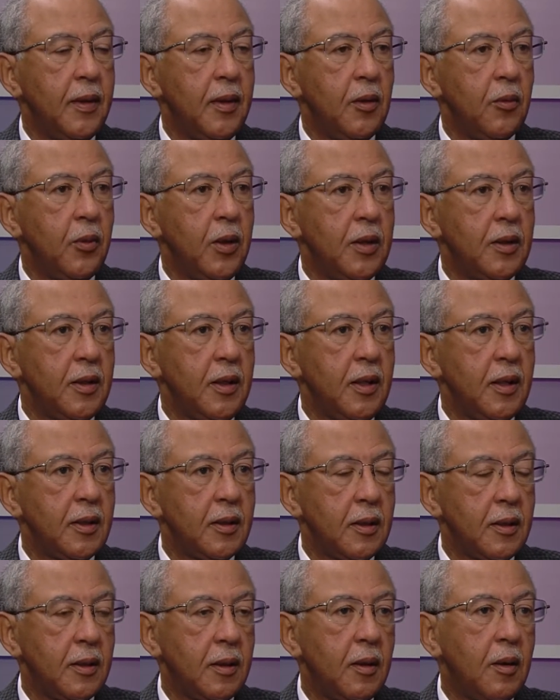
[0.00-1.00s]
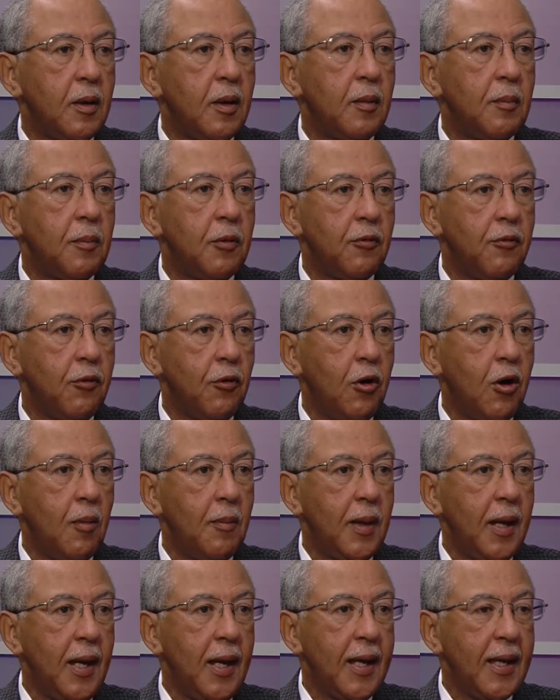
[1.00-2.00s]
We then
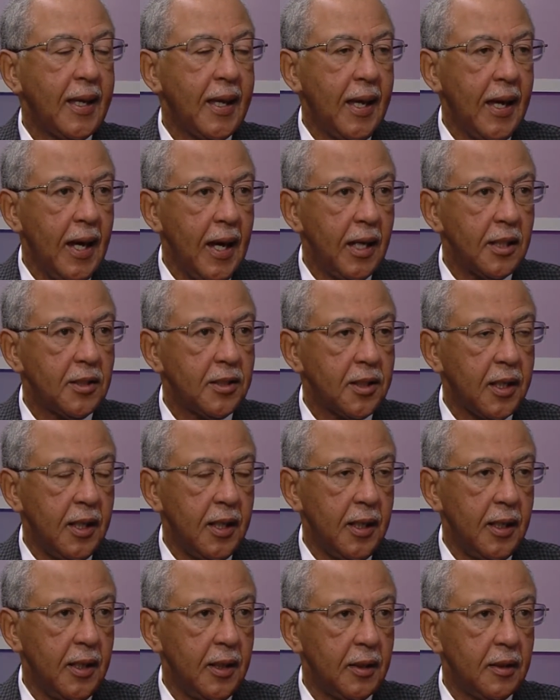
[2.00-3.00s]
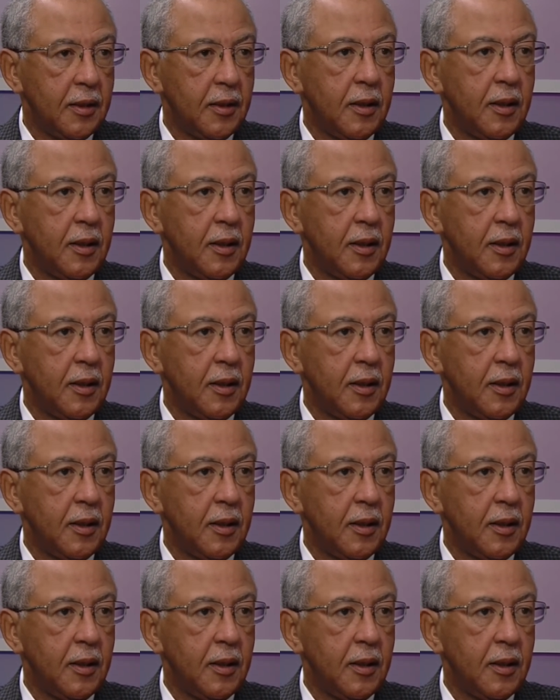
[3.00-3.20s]
perform a CAT scan